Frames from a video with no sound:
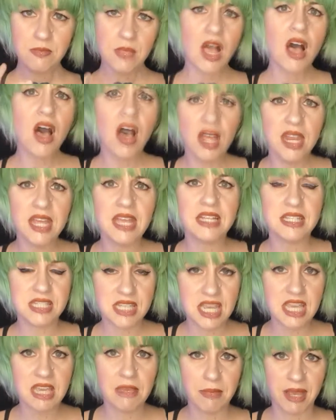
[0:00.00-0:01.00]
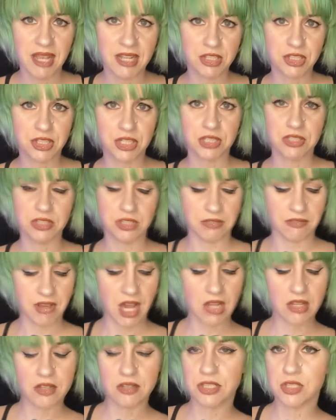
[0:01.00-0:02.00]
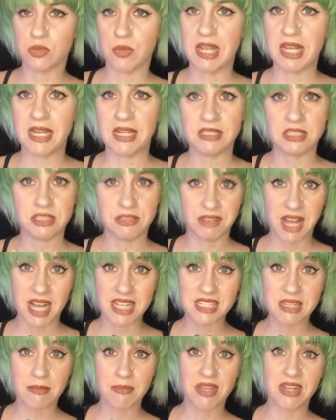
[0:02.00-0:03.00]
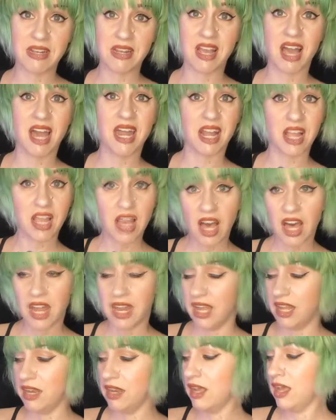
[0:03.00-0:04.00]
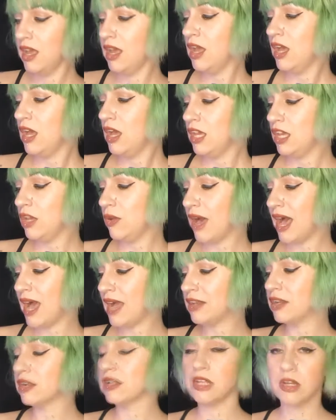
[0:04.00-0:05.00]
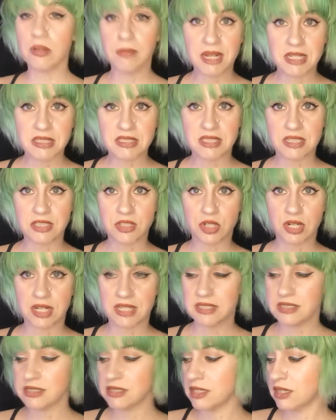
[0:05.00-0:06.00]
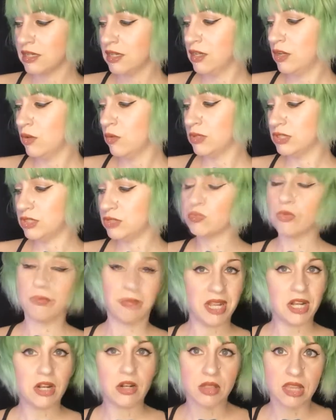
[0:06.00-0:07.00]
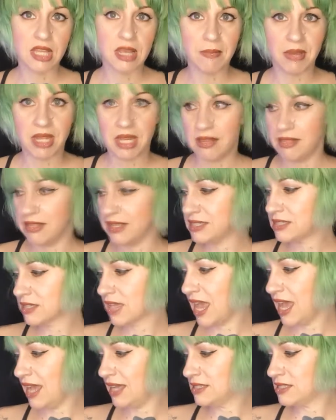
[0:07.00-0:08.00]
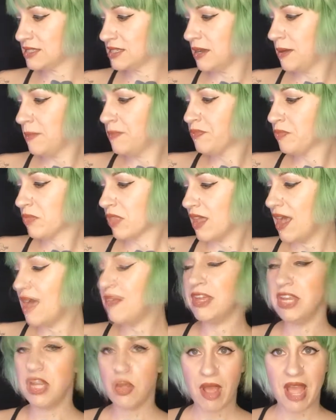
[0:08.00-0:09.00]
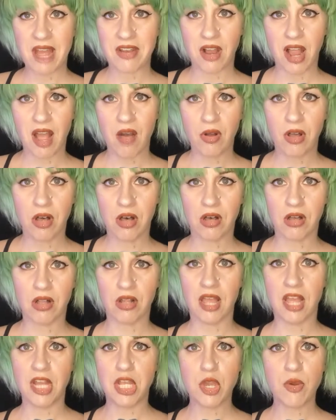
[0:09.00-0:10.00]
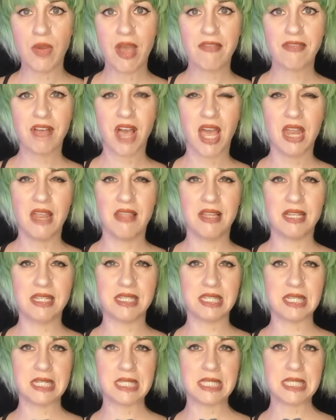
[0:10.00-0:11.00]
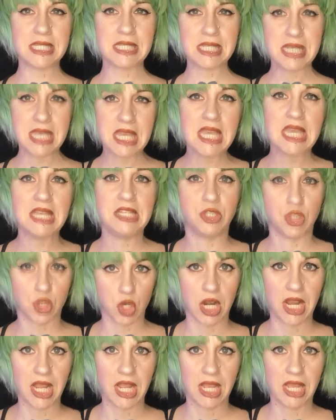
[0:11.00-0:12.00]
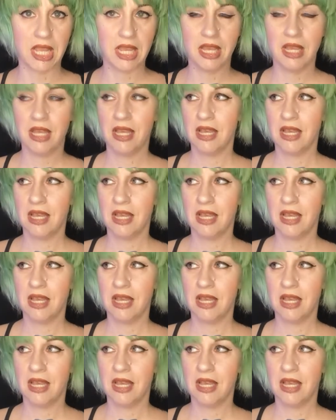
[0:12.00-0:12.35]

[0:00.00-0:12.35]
honey tea mixture, so you've got a little sweetness, you've got something to kind of cut it. You add your little bit of citrus, which would be your lemon in this case, and then you add your alcohol, and you have kind of this tea drink.